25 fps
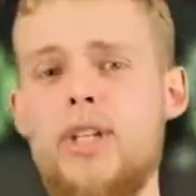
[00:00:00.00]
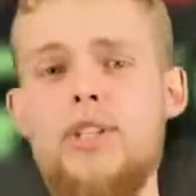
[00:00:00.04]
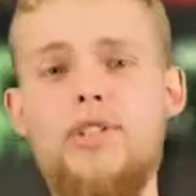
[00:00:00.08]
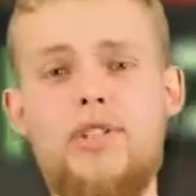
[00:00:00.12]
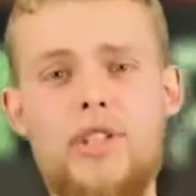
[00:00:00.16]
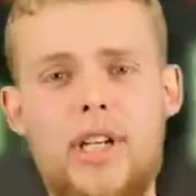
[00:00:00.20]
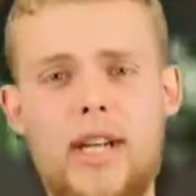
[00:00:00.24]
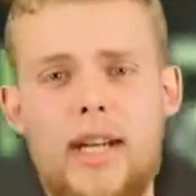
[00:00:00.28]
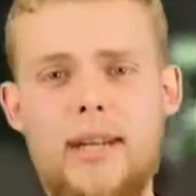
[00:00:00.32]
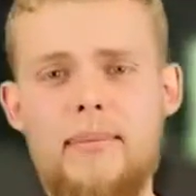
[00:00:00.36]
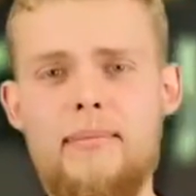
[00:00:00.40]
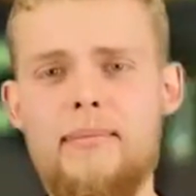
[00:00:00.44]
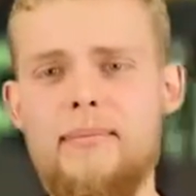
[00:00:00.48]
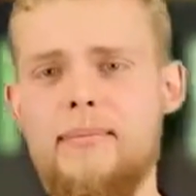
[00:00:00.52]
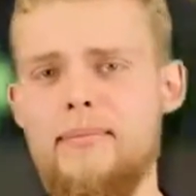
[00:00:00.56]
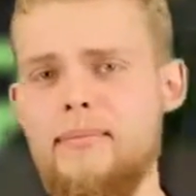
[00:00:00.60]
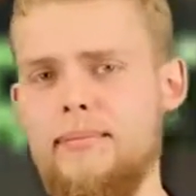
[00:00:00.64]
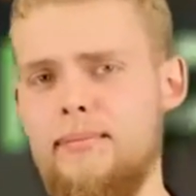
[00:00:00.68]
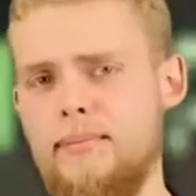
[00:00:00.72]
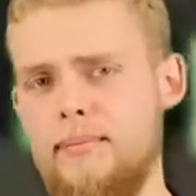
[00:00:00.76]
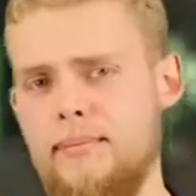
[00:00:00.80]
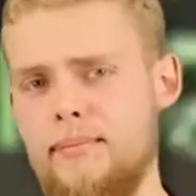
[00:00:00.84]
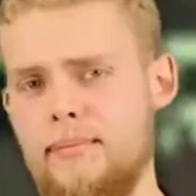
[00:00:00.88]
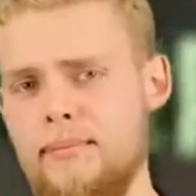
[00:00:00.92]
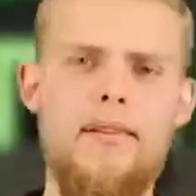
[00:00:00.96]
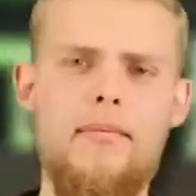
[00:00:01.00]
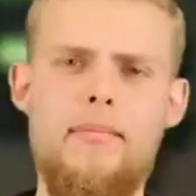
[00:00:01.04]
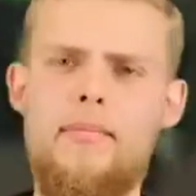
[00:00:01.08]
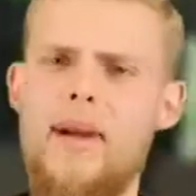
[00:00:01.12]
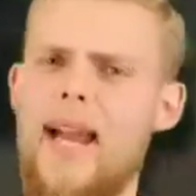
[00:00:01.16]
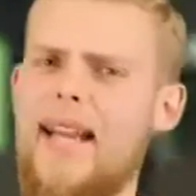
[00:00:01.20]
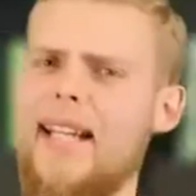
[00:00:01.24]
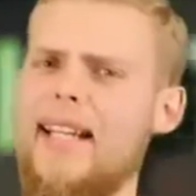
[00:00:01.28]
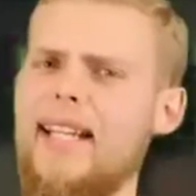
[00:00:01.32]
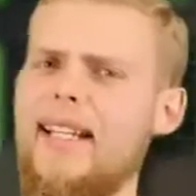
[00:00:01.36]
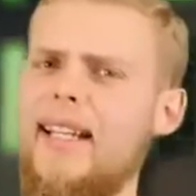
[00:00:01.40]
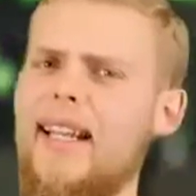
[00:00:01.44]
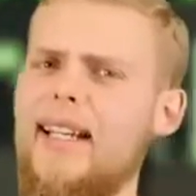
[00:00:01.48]
Shame.
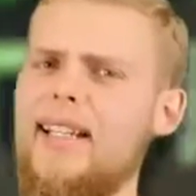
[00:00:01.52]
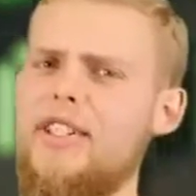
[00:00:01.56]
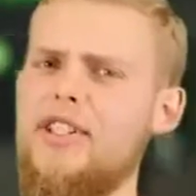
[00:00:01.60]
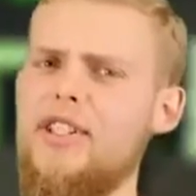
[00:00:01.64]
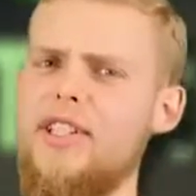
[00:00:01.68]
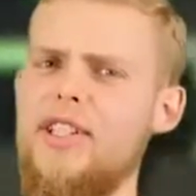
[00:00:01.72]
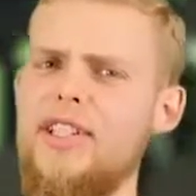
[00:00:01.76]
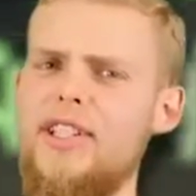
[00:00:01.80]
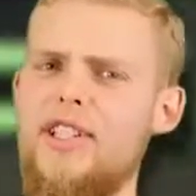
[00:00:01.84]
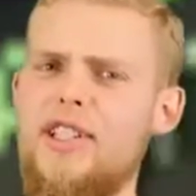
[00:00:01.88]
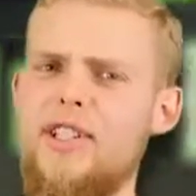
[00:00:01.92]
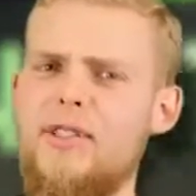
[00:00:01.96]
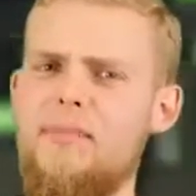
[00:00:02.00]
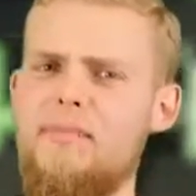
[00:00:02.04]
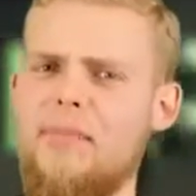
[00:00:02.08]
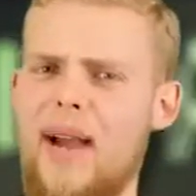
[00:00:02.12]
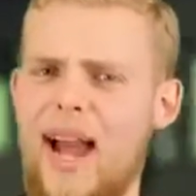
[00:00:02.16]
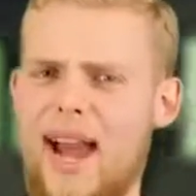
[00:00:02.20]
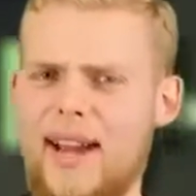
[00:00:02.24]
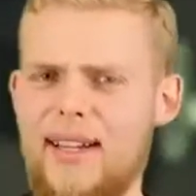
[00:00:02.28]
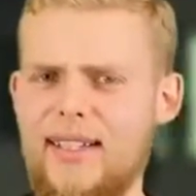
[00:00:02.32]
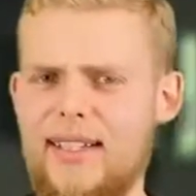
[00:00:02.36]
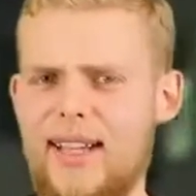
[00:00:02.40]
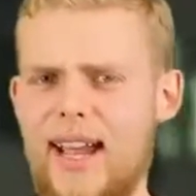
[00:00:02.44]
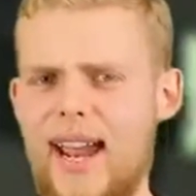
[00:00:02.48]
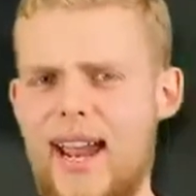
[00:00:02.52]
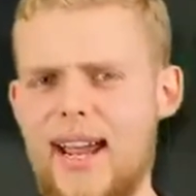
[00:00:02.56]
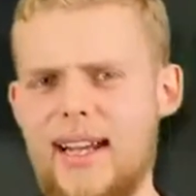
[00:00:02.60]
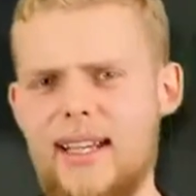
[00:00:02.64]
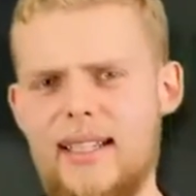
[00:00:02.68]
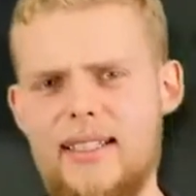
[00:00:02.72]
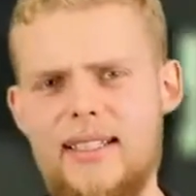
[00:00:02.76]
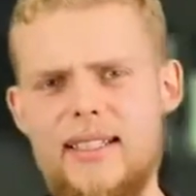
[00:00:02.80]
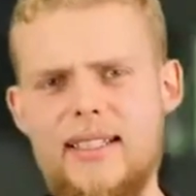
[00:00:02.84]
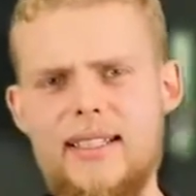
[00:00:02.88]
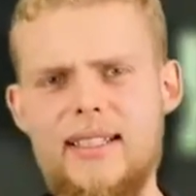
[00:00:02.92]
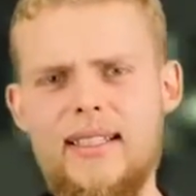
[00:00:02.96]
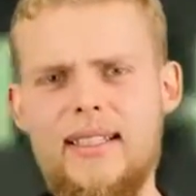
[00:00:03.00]
Becky Lynch in
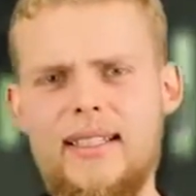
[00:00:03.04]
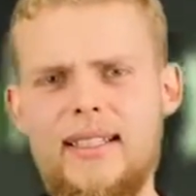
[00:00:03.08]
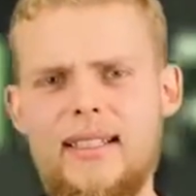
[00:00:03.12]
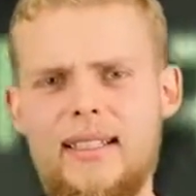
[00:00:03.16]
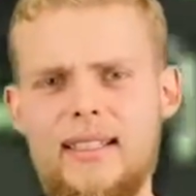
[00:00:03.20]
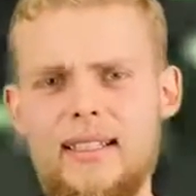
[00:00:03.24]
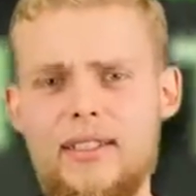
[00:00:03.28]
spandex?